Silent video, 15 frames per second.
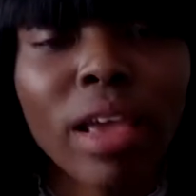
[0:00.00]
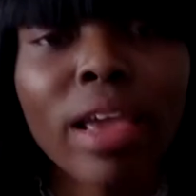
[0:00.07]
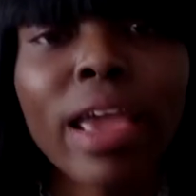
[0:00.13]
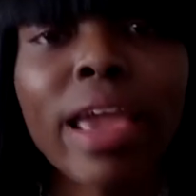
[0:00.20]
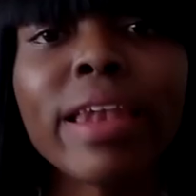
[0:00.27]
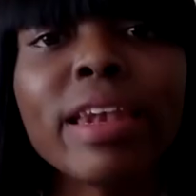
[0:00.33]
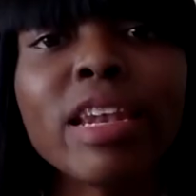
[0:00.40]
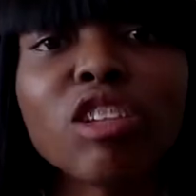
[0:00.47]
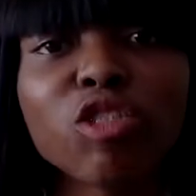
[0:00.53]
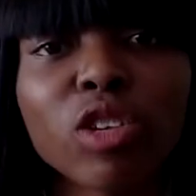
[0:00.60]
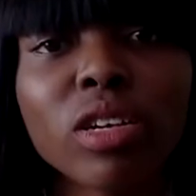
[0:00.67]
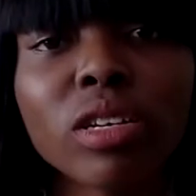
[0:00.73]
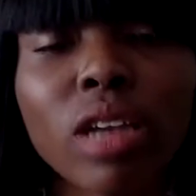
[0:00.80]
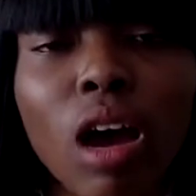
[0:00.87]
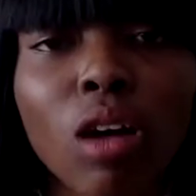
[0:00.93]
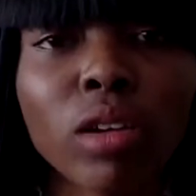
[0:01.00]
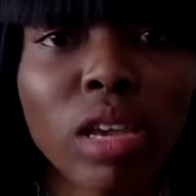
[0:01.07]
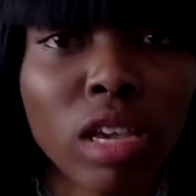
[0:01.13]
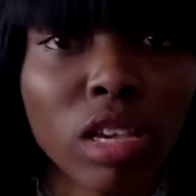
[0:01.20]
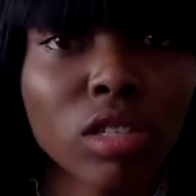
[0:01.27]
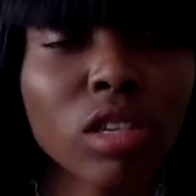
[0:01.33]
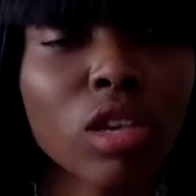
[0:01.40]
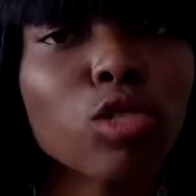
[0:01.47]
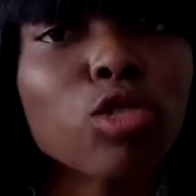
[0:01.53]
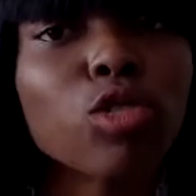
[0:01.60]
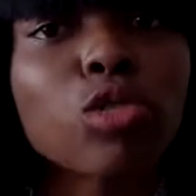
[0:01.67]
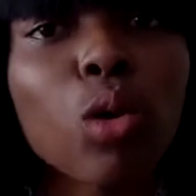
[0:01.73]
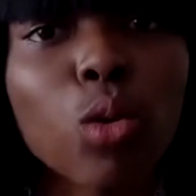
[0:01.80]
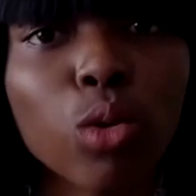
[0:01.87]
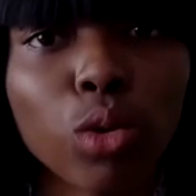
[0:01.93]
And niching down is
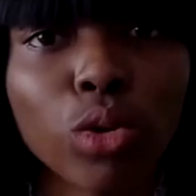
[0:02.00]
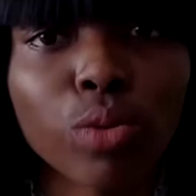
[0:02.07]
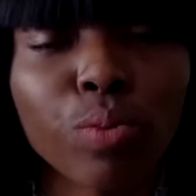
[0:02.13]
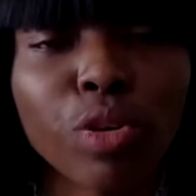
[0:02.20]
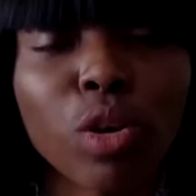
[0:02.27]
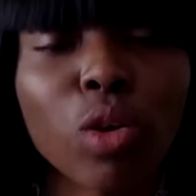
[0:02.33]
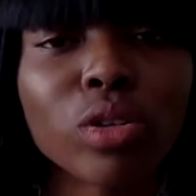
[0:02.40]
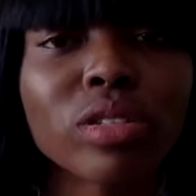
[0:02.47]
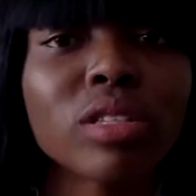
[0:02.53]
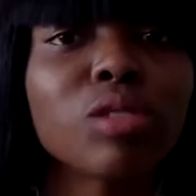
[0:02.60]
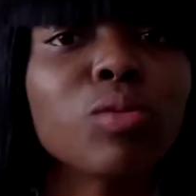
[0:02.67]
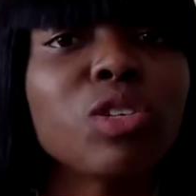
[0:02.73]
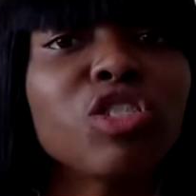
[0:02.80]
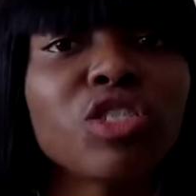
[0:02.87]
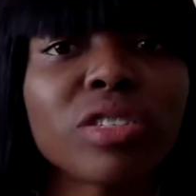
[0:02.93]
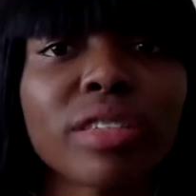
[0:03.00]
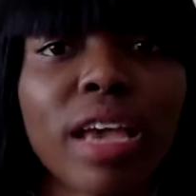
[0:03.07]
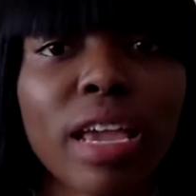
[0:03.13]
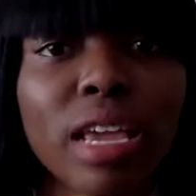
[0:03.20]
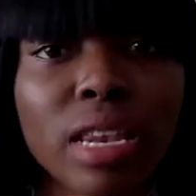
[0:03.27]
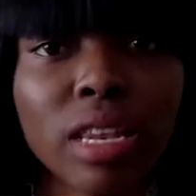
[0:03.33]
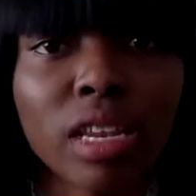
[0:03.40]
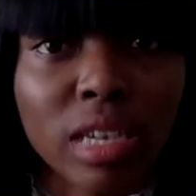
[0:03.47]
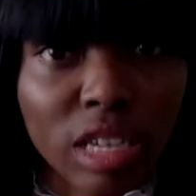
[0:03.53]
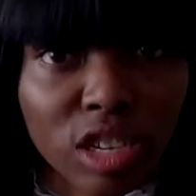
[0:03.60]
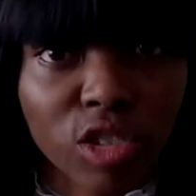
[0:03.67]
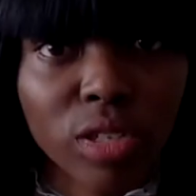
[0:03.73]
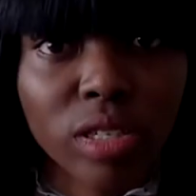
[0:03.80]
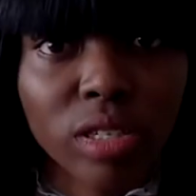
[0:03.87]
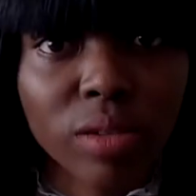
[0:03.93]
so good because the riches are in the
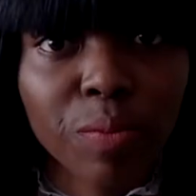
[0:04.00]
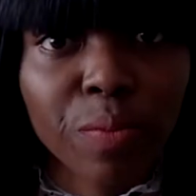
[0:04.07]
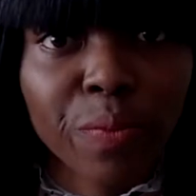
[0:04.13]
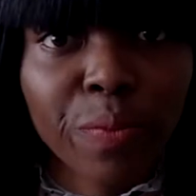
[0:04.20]
niches.